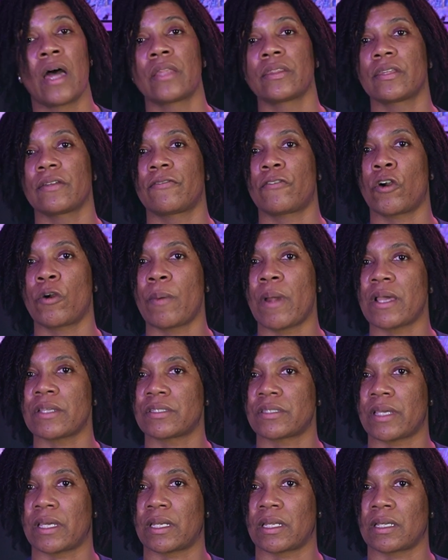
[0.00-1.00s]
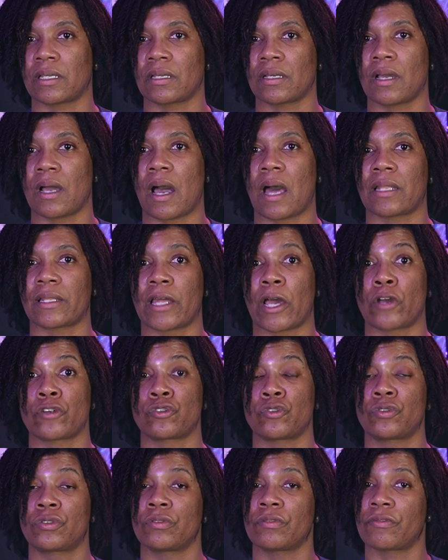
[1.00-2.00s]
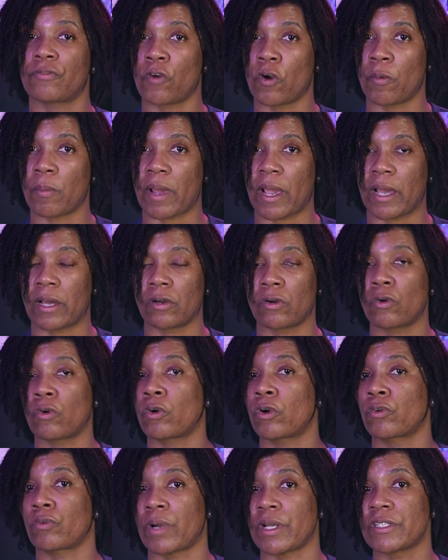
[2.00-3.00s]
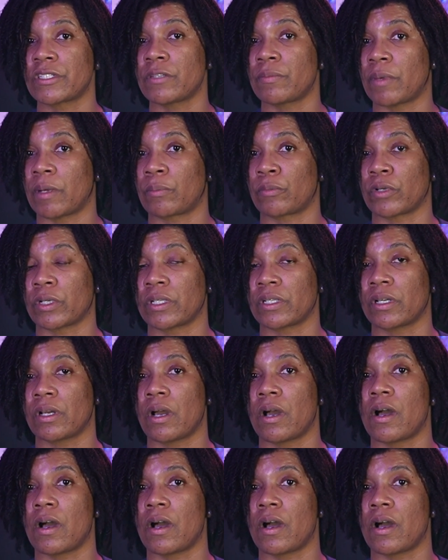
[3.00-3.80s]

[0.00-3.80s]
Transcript: The format setting allows you to format or erase the memory